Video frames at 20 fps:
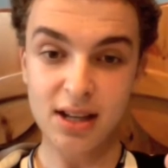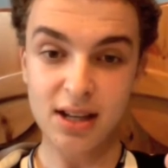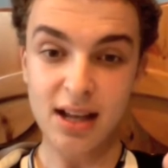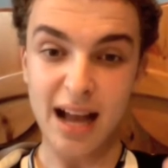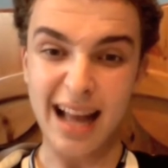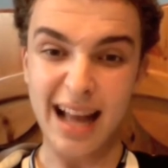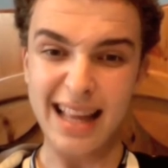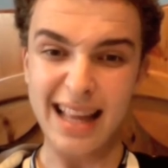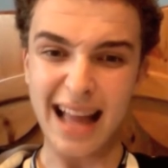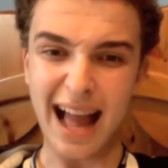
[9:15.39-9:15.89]

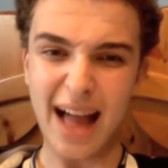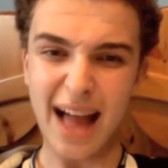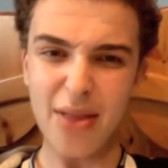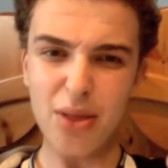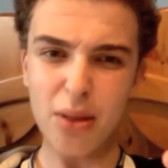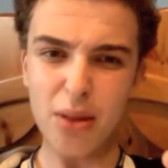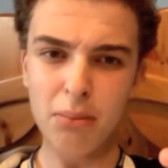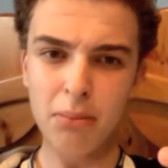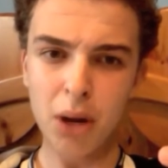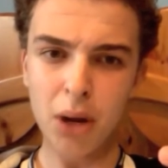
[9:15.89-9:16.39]
And at
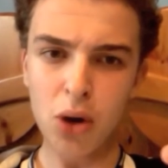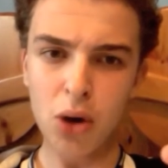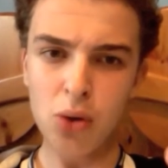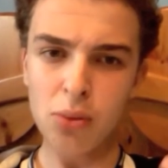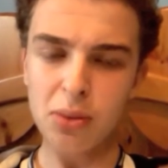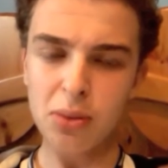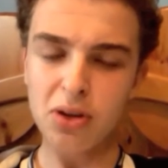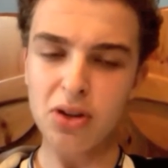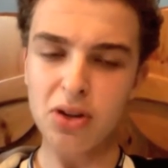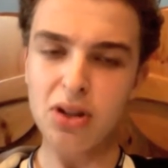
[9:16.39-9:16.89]
the
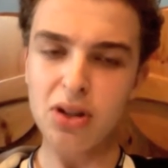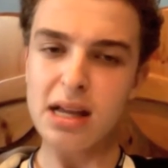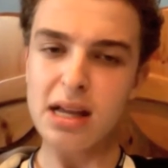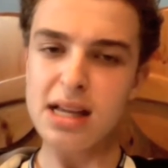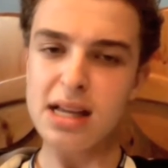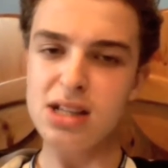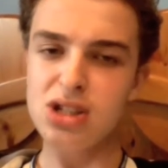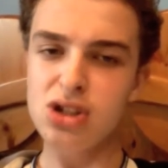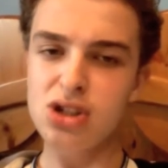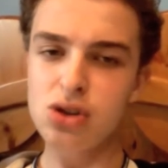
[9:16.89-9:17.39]
moment,
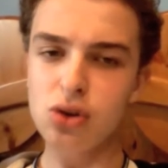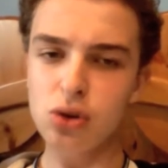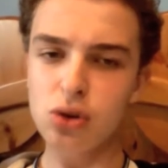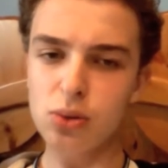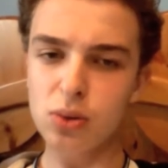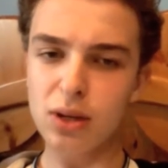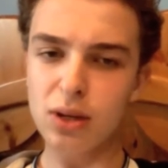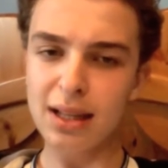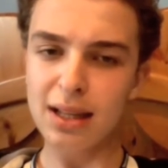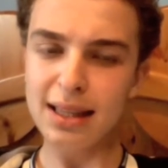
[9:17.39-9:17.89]
it's not
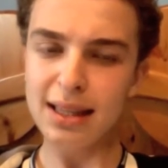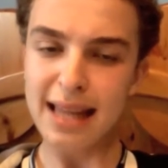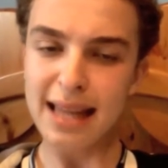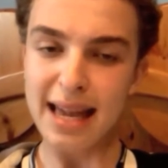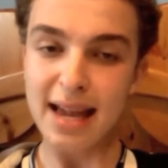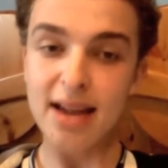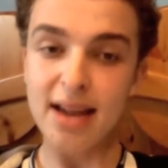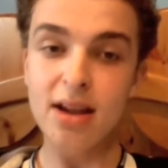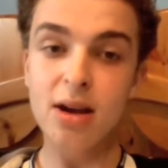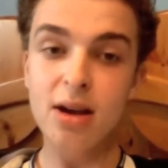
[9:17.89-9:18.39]

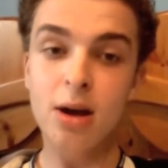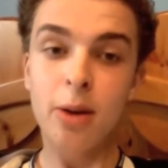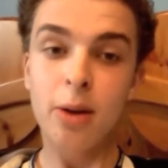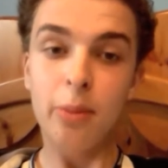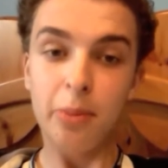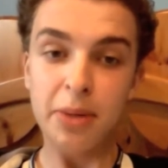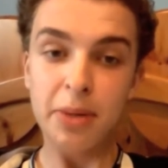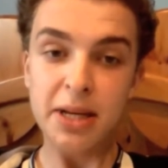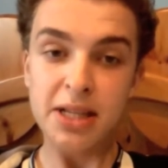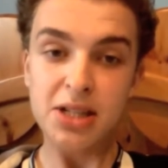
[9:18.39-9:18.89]
clear,
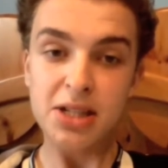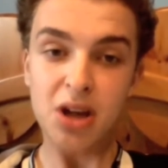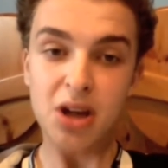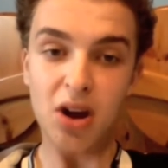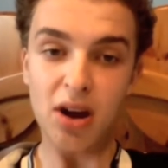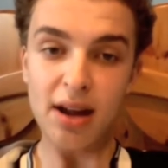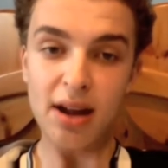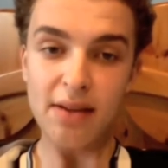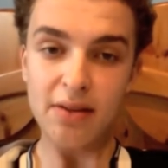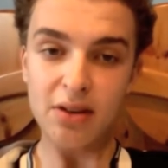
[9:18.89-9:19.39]
but it's
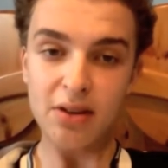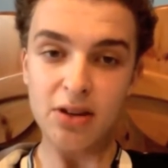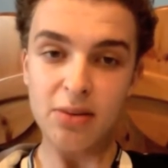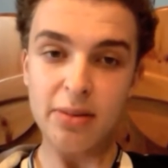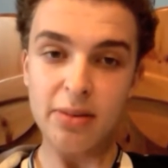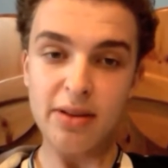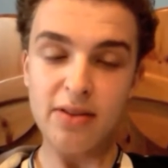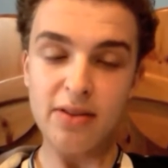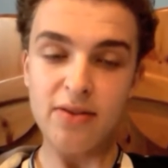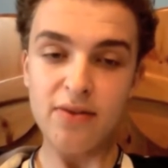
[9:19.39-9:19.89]
either going to
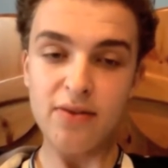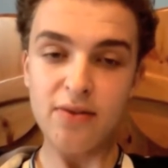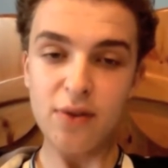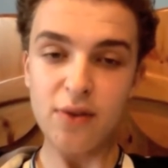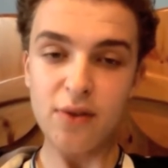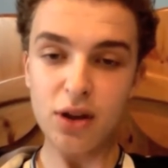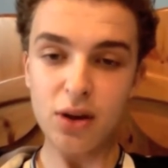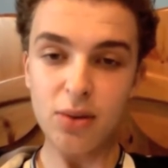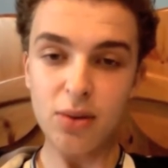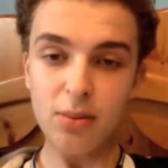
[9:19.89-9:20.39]
be
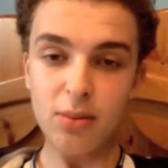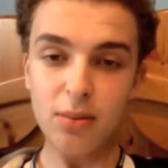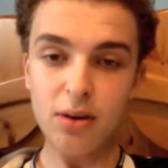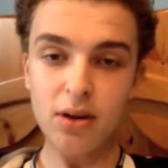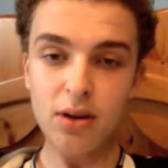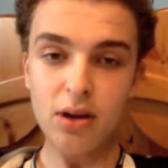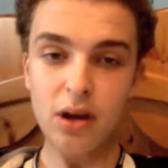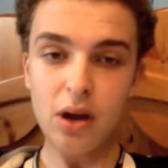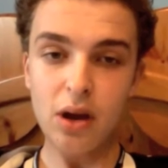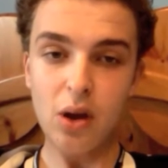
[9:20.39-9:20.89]
Fulham
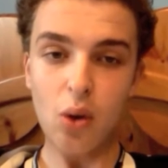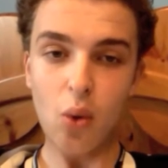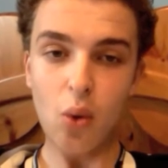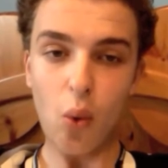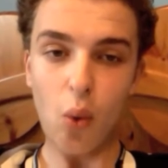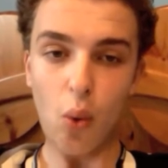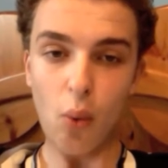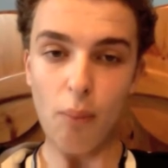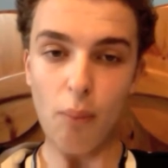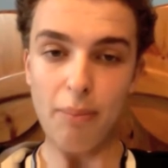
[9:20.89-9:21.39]

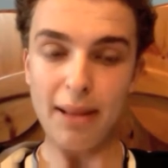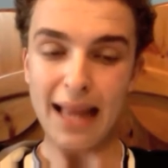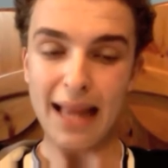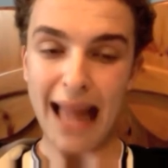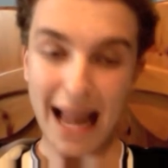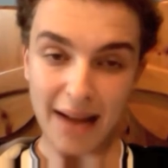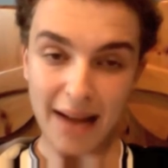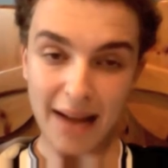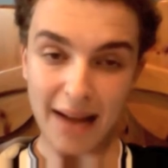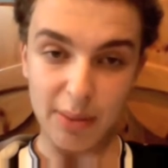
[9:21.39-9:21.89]
or
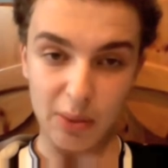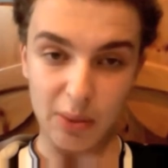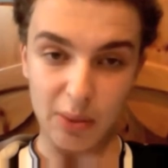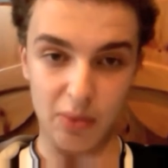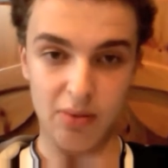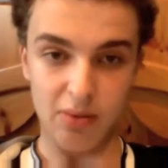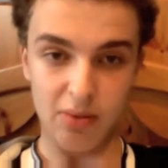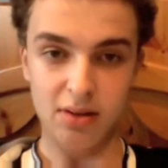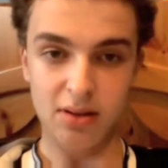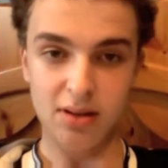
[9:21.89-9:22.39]
Blackpool.
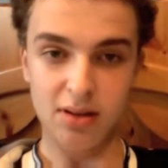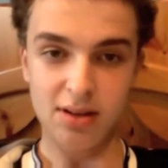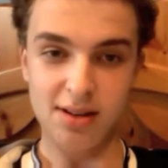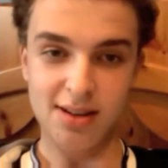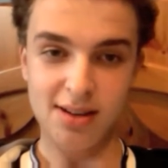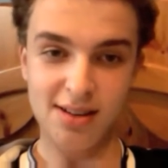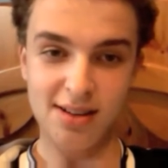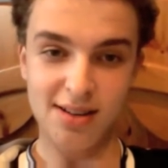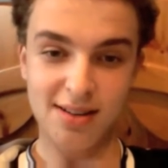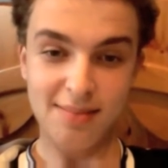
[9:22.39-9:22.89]

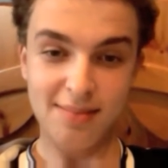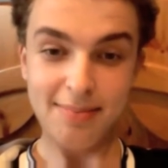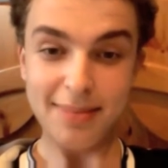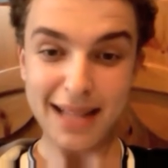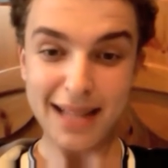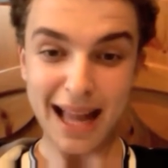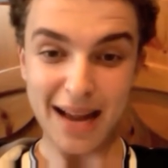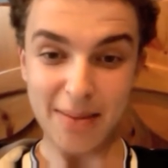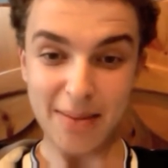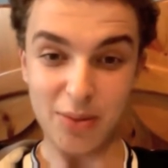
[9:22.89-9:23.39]

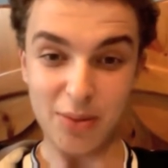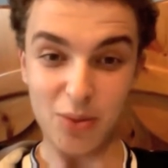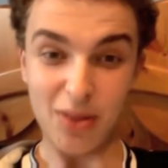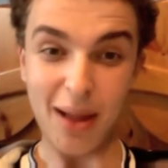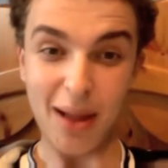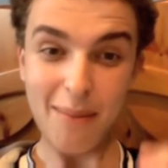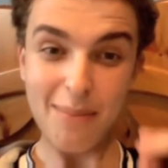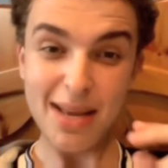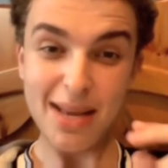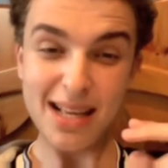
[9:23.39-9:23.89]
Blackpool.
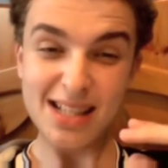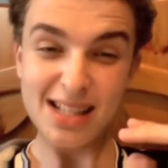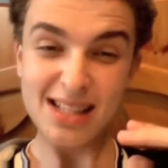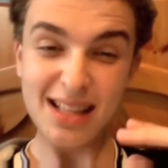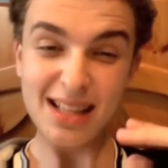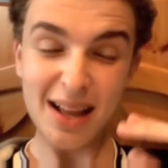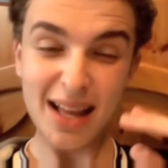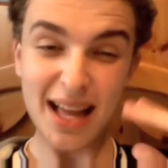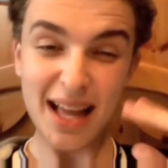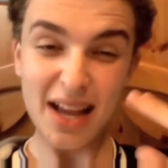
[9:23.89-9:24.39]
That means
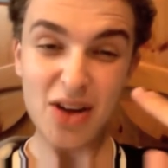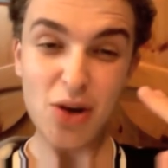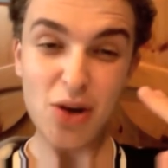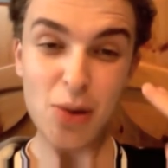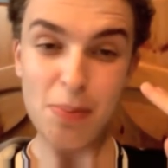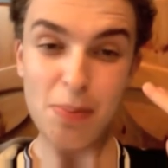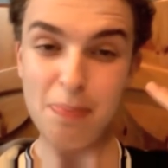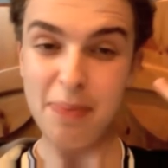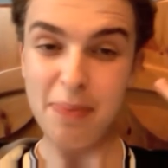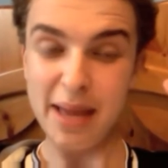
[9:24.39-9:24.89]
that there
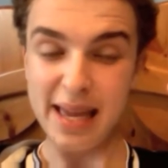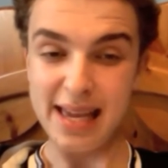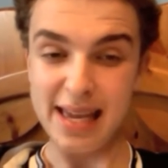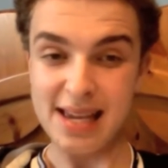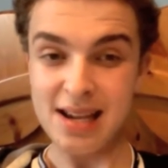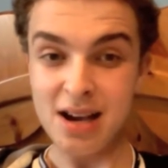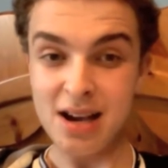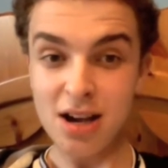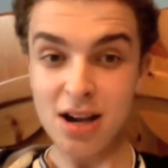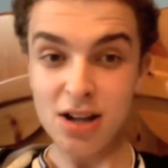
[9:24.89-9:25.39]
could
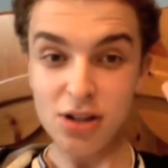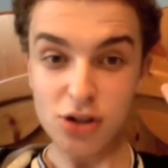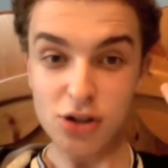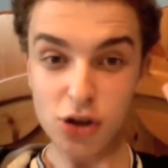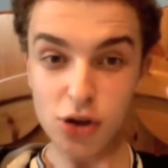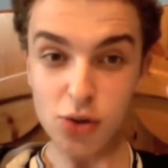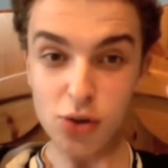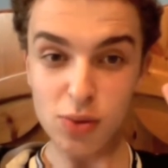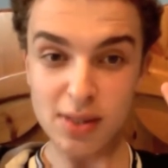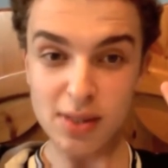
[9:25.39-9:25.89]
be
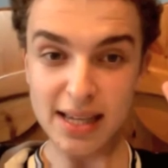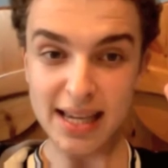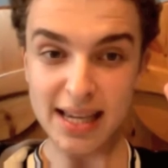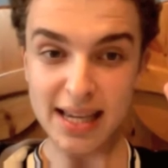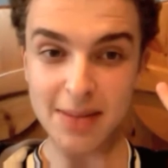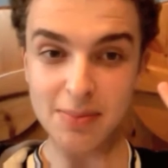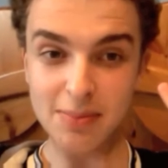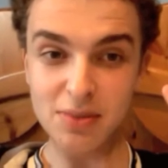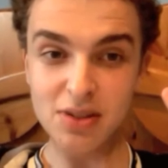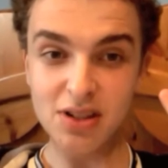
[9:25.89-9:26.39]
two
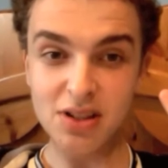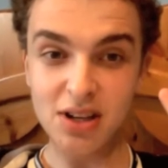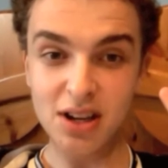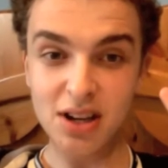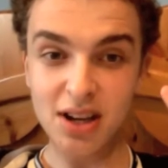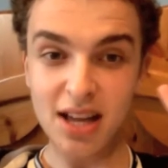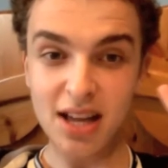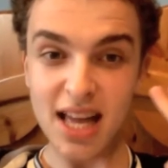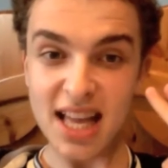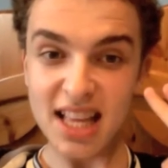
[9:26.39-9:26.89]
teams
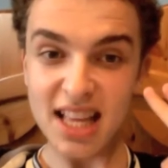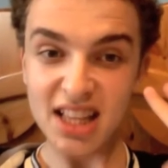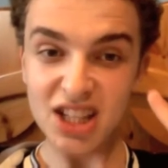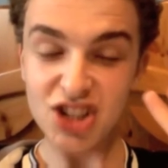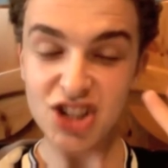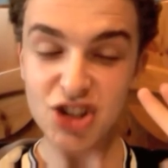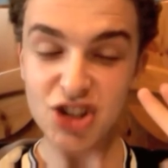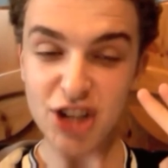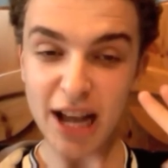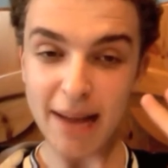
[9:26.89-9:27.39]
in the
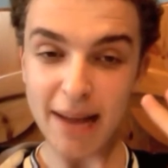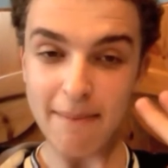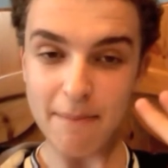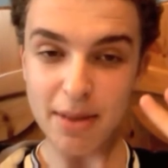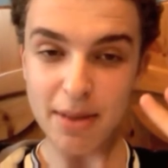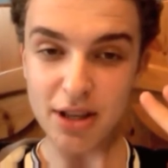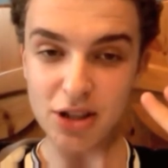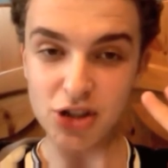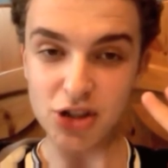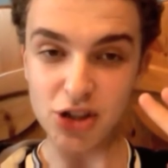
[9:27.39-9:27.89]

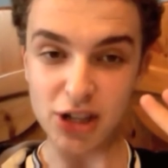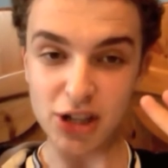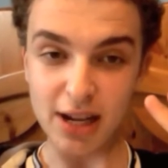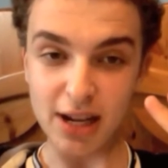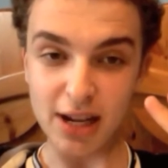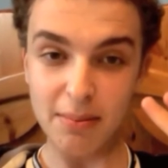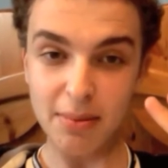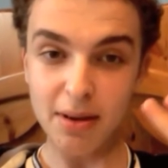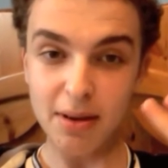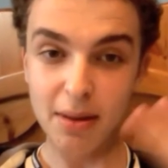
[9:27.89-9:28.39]

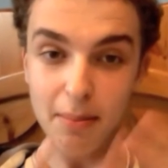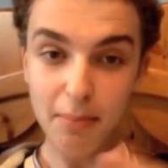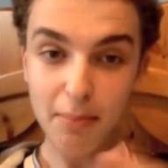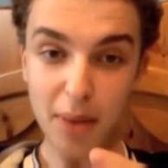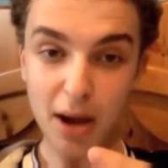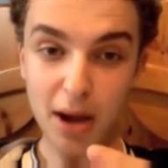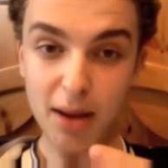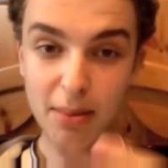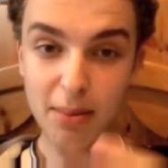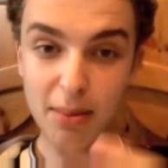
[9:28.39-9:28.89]
Championship,
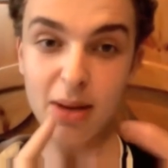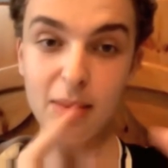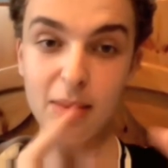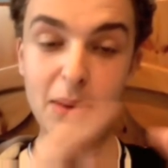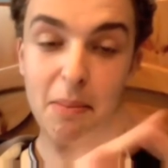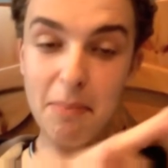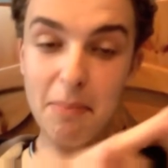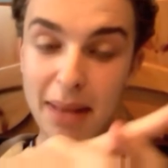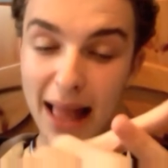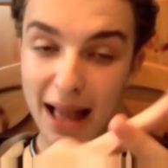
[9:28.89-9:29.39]
Birmingham
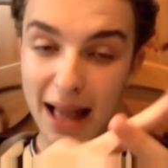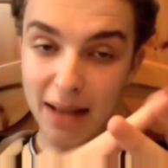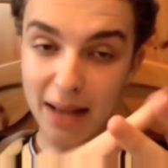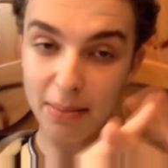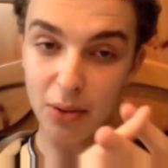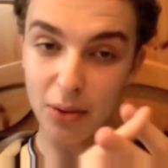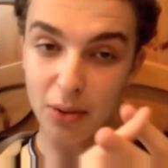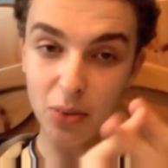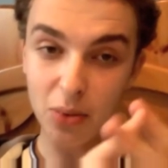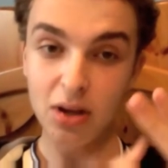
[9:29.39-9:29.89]
and
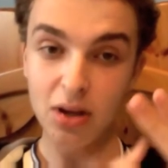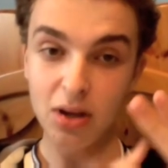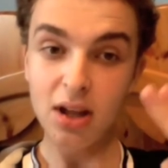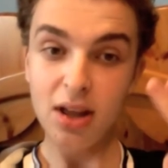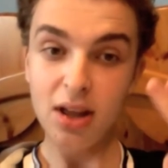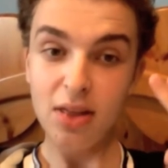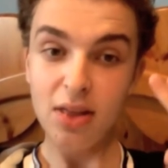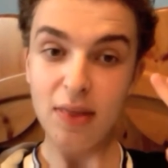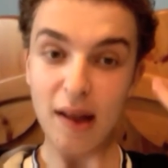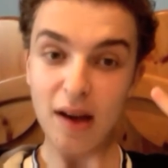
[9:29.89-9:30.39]
Blackpool,
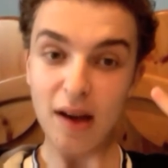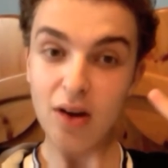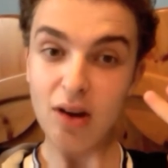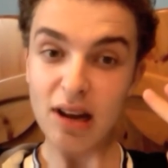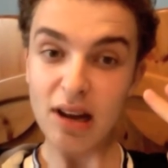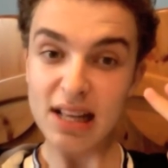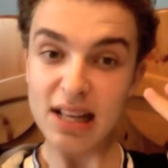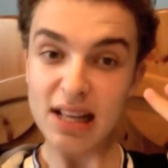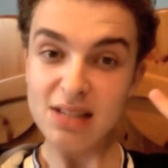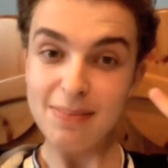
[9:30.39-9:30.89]
that are
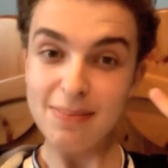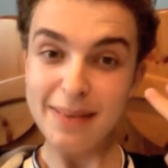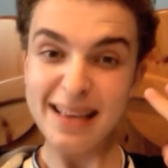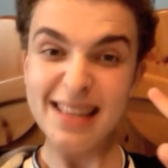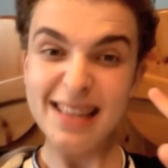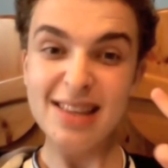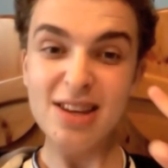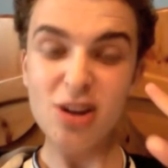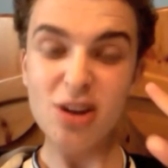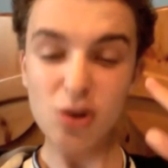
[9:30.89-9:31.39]
going to be
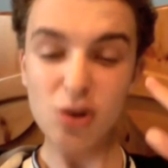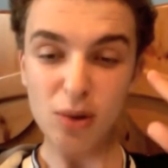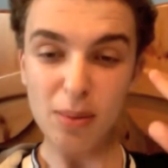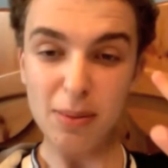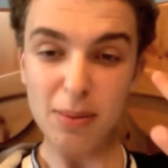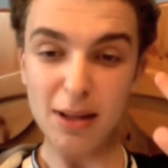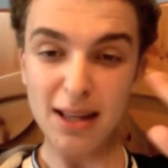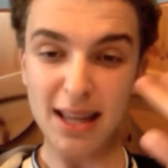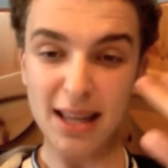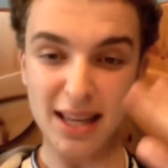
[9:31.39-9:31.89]
in the
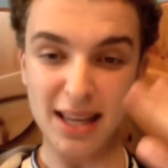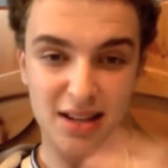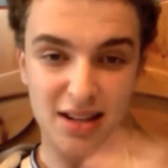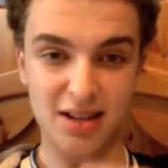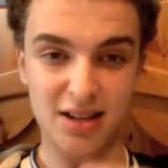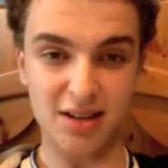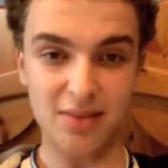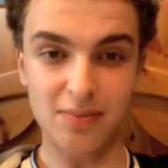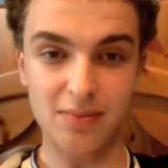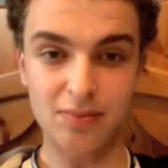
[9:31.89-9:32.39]
Europa
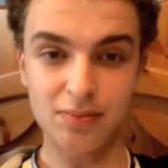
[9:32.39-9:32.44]
League.